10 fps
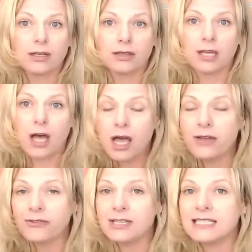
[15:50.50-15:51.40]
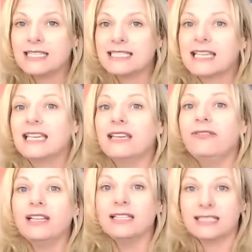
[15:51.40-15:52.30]
Congress is
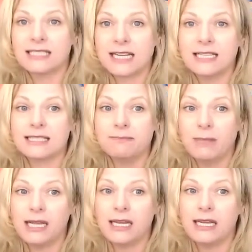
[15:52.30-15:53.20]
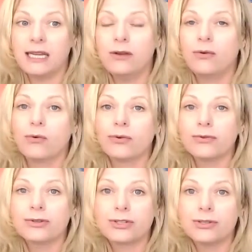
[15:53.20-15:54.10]
giving states money in
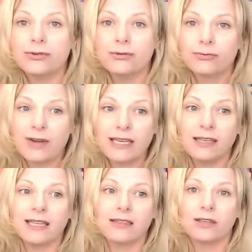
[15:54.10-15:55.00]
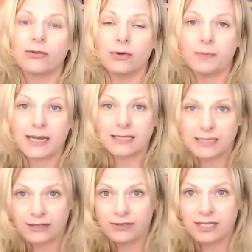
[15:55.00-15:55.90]
order to regulate the group
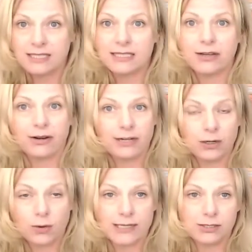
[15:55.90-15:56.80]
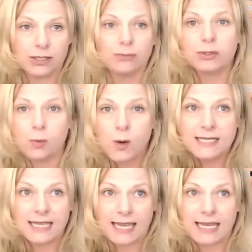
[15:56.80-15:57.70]
activities that are in question, which
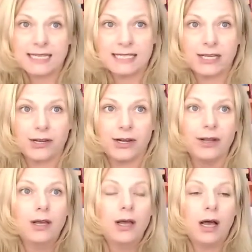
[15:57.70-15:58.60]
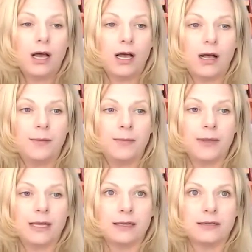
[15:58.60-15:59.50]
was the case here
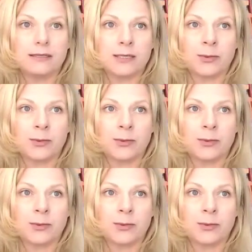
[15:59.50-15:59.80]
in Seminole